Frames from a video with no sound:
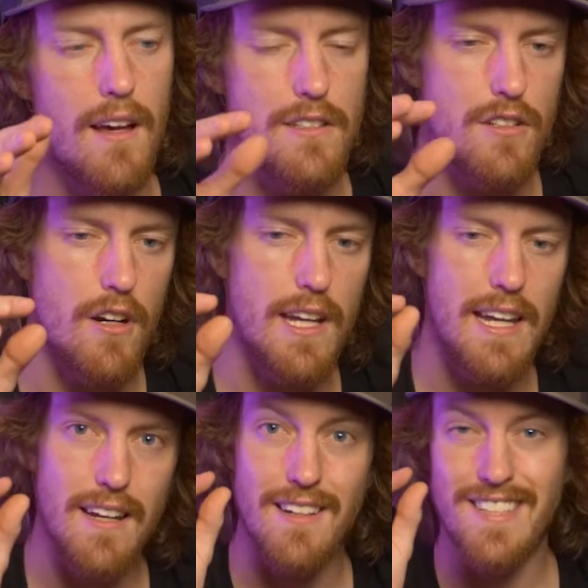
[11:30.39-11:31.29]
I started
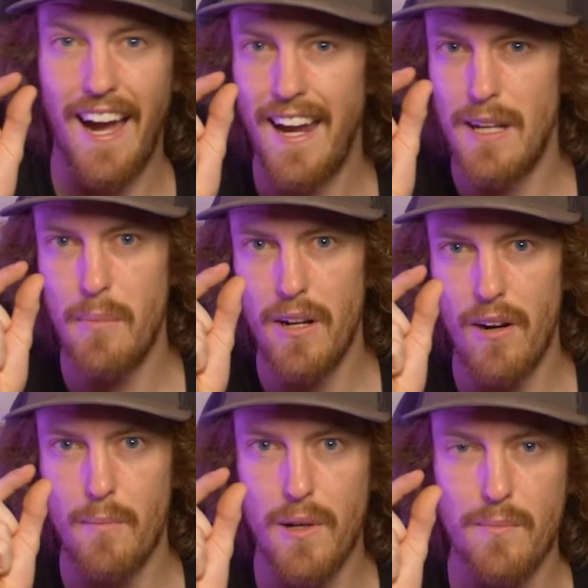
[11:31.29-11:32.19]
getting a tiny bit
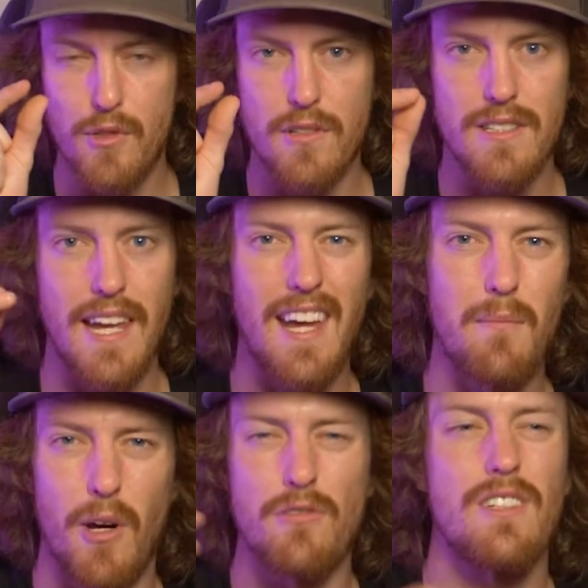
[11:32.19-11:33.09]
arm pump towards the
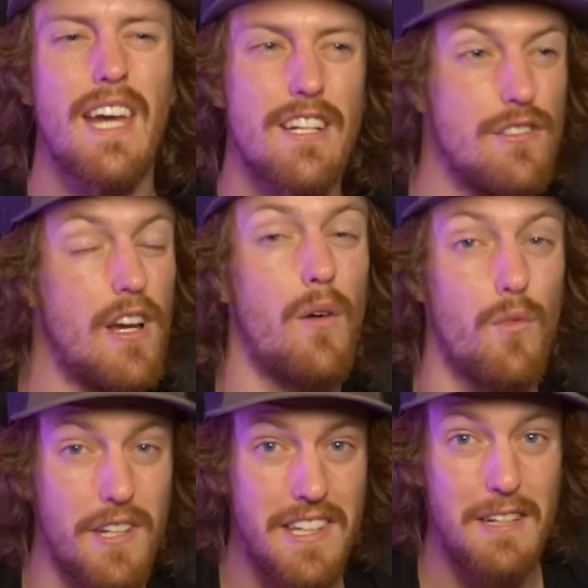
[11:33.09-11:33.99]
end. Mostly I just got
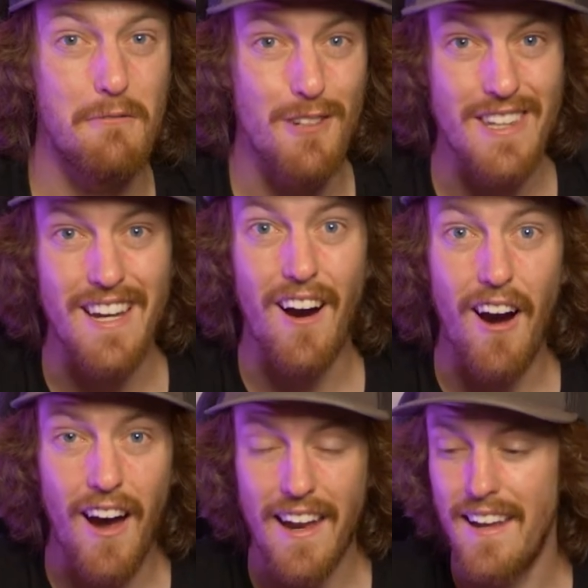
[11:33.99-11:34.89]
really, really
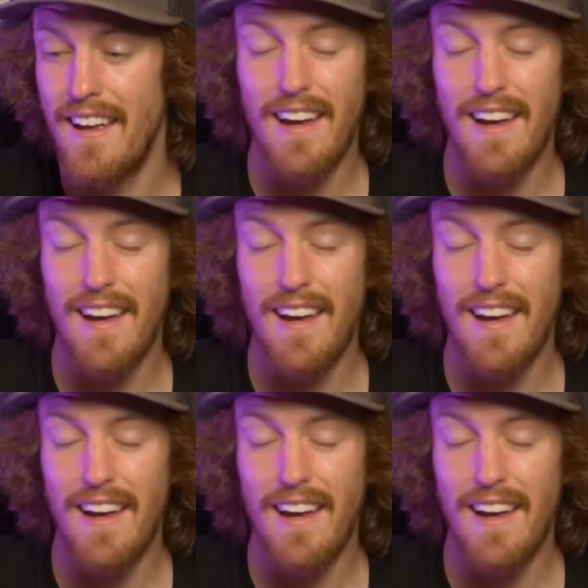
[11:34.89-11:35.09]
hot.